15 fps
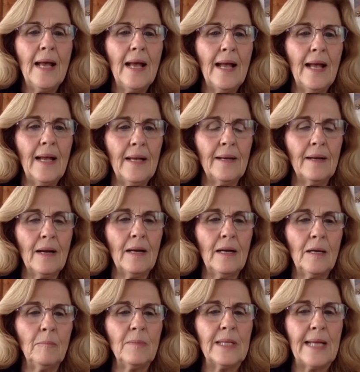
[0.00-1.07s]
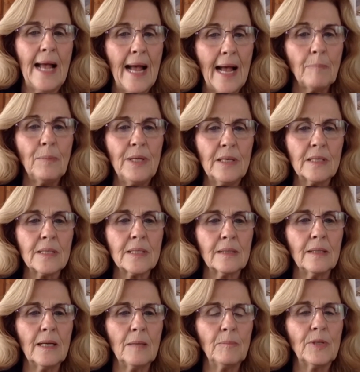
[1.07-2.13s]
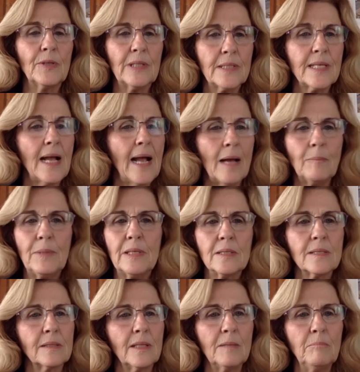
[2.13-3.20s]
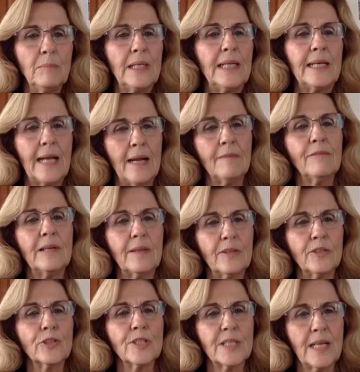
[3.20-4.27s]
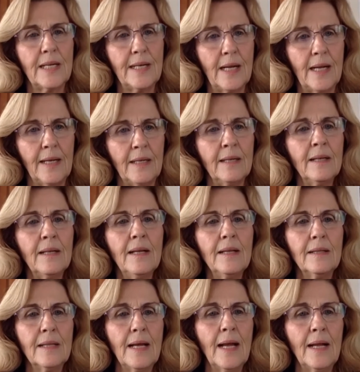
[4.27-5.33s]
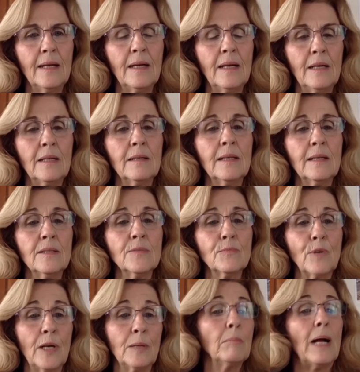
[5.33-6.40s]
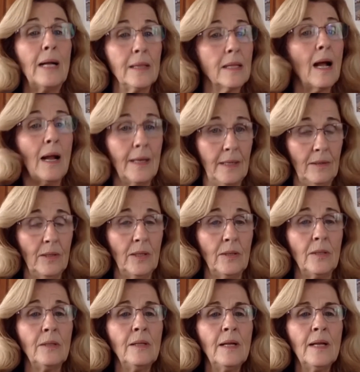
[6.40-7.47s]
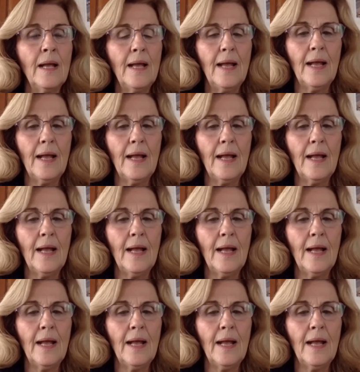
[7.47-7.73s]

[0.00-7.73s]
and um, the Happiness Club, there is a Happiness Club meeting every Thursday night that uh, is run by Lionel yeah.